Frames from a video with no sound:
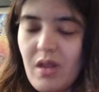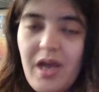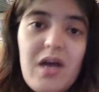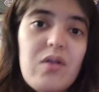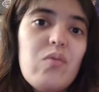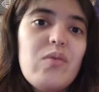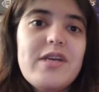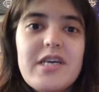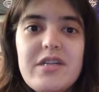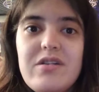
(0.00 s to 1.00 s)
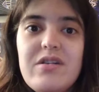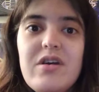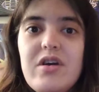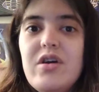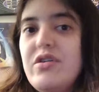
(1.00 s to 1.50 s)
And we can
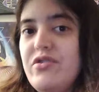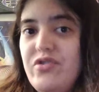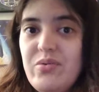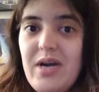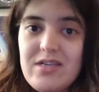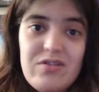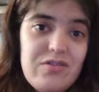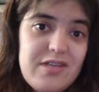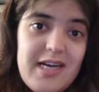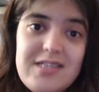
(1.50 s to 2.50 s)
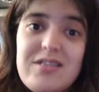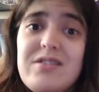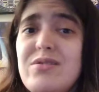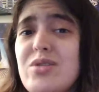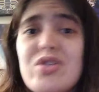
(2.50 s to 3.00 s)
do
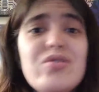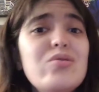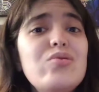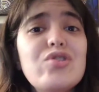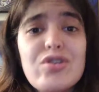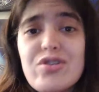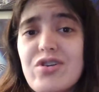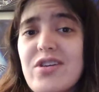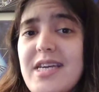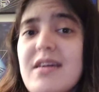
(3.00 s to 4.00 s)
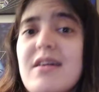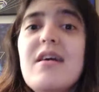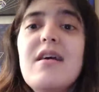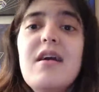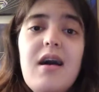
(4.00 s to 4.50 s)
exercises, you can do journaling,
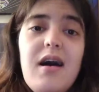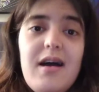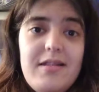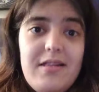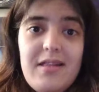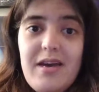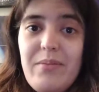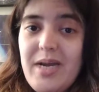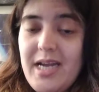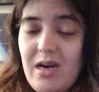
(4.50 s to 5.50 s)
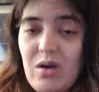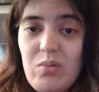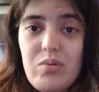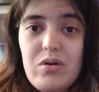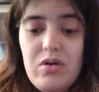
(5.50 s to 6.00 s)
and that might
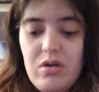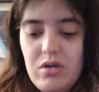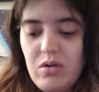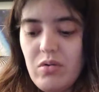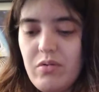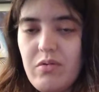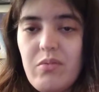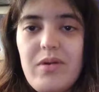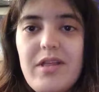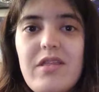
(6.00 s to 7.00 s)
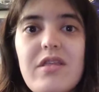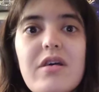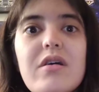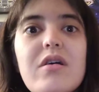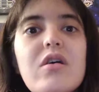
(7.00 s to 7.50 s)
help with
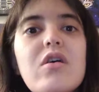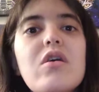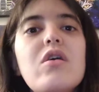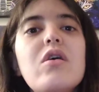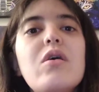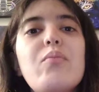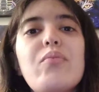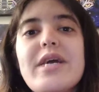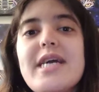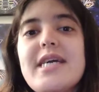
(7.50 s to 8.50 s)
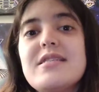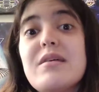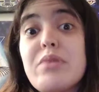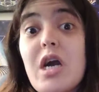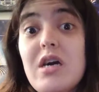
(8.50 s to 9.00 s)
bringing
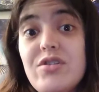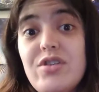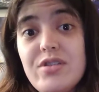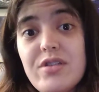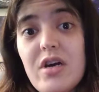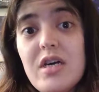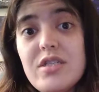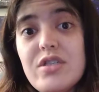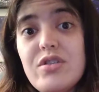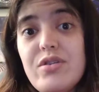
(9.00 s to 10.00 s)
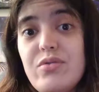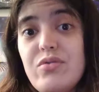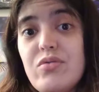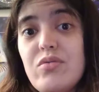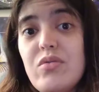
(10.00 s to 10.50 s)
subconscious thoughts
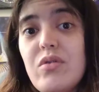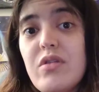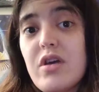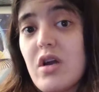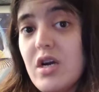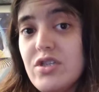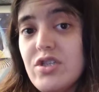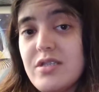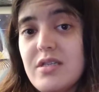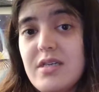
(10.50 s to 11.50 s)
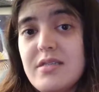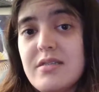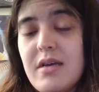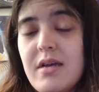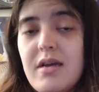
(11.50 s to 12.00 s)
to the consciousness.
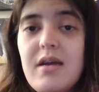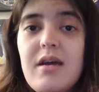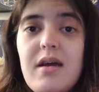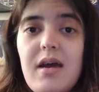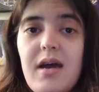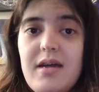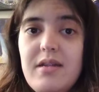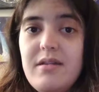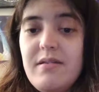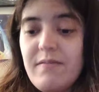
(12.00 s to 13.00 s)
And